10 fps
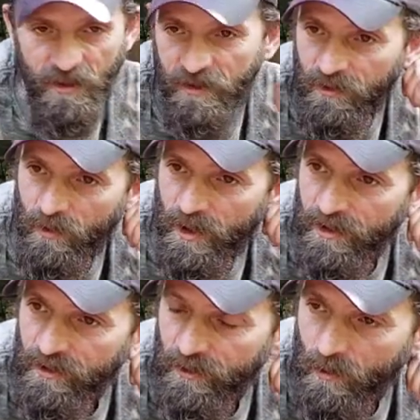it. That's what I
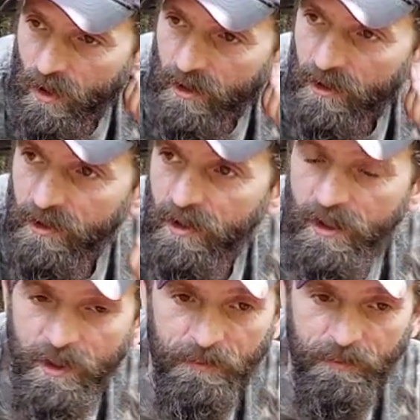do for water.
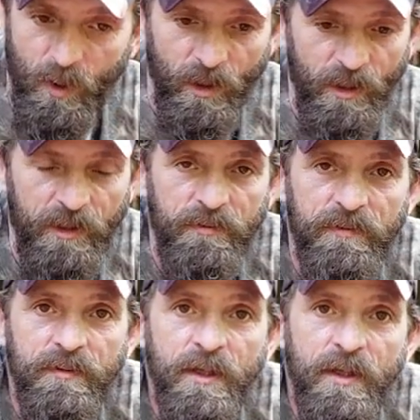Boil it.
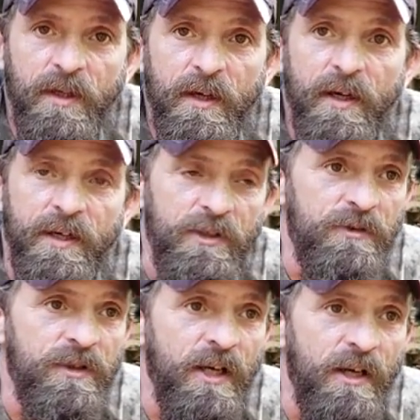I
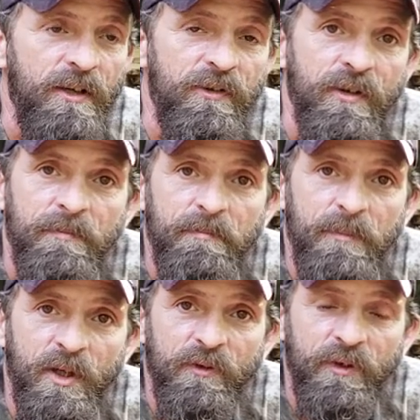used to carry some
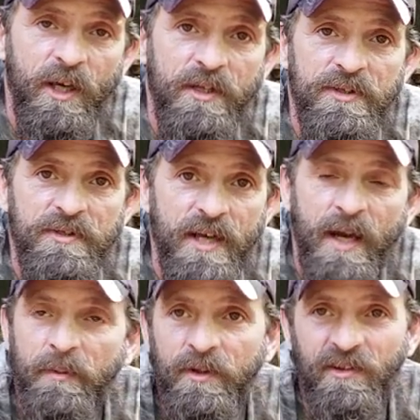purification
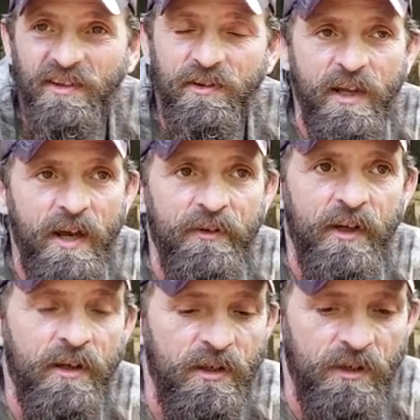tablets. I just haven't
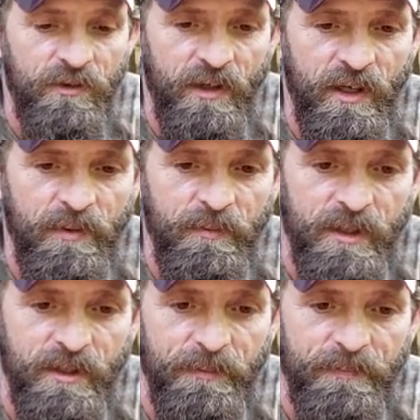in a long time.
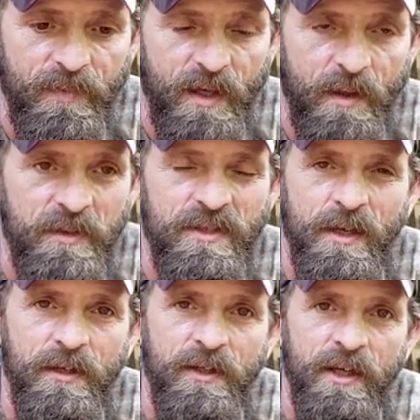I'm
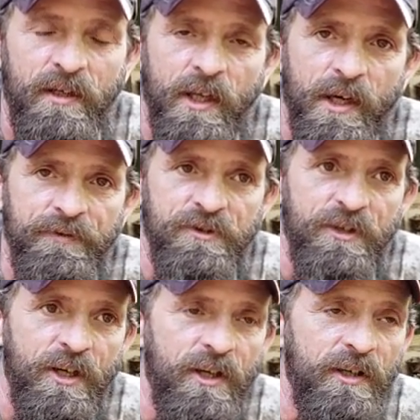intending to get a life
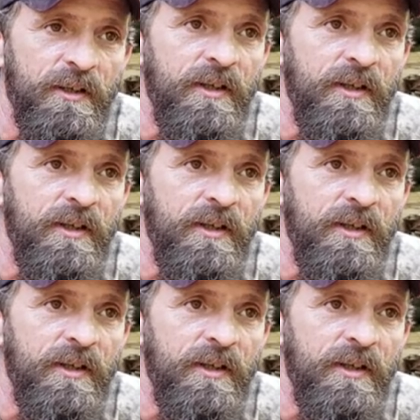straw,